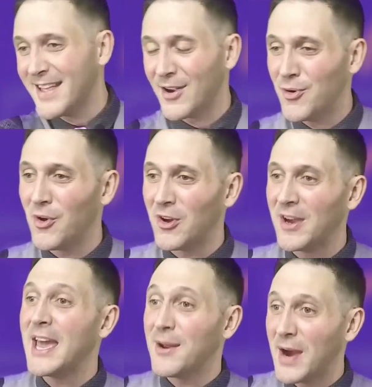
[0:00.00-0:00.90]
Cool,
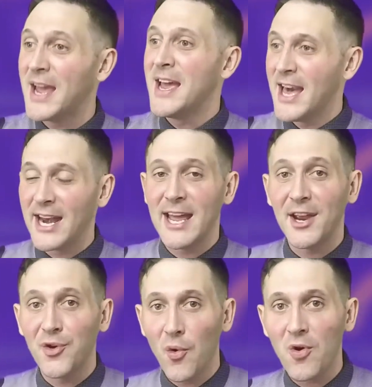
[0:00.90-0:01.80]
okay, anyway, and I
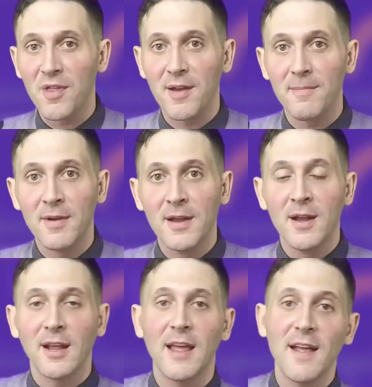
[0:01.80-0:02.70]
ignore them.
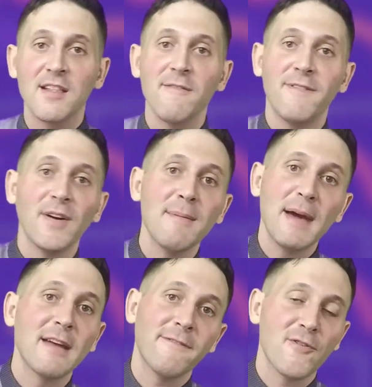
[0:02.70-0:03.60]
Okay, that's a very
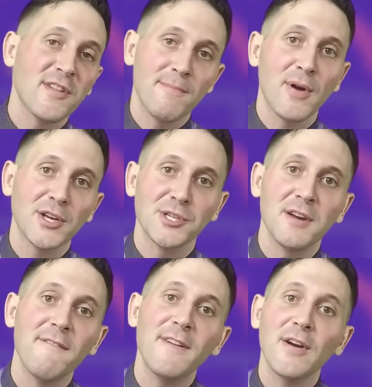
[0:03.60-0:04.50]
bad first impression,
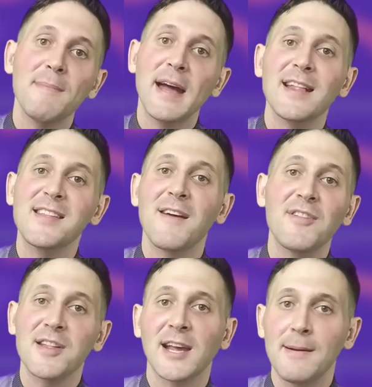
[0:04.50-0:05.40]
a very bad
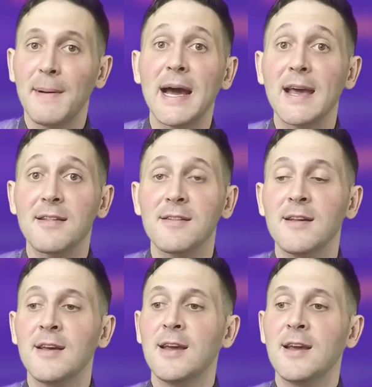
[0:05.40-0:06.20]
7-second bias.